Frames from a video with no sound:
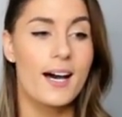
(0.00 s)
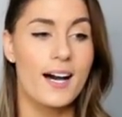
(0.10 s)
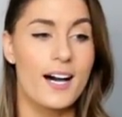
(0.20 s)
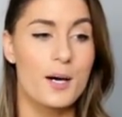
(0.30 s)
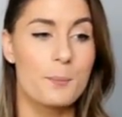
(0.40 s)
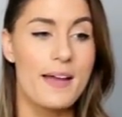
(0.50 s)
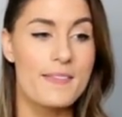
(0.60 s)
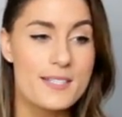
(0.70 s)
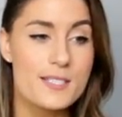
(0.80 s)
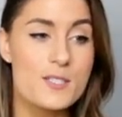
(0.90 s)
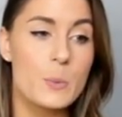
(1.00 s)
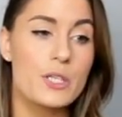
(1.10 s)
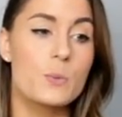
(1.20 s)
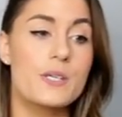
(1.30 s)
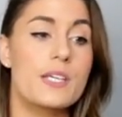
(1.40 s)
Um, and this is
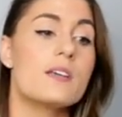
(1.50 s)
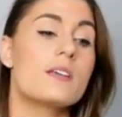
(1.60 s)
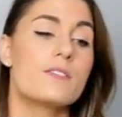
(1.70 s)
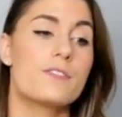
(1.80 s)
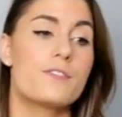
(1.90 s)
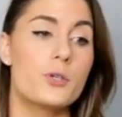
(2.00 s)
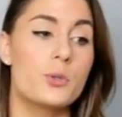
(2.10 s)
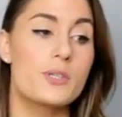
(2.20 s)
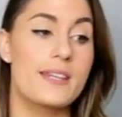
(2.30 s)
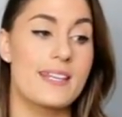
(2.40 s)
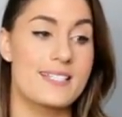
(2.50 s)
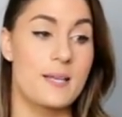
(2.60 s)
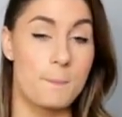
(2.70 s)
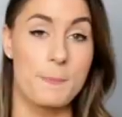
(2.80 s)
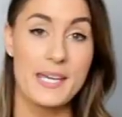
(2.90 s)
when you eat food that's